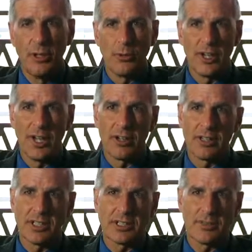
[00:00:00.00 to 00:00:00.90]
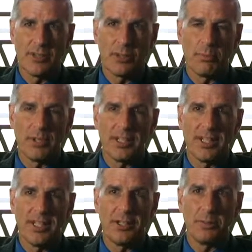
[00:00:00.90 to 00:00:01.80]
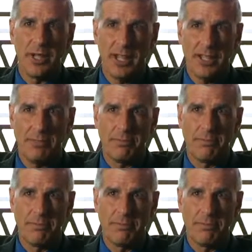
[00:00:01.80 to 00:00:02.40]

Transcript: regardless of their ability to pay.